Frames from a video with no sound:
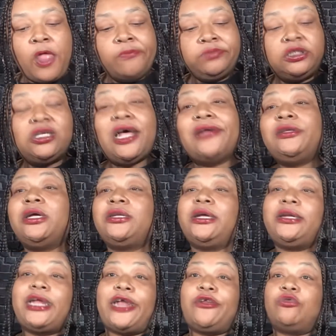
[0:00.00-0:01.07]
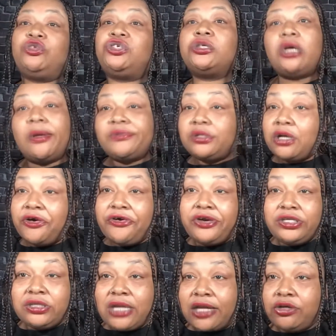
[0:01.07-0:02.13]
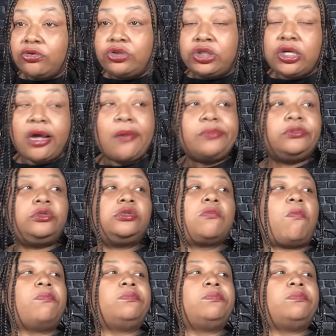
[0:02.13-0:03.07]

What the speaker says: Put it like that, they not no chumps. Aries not no chumps.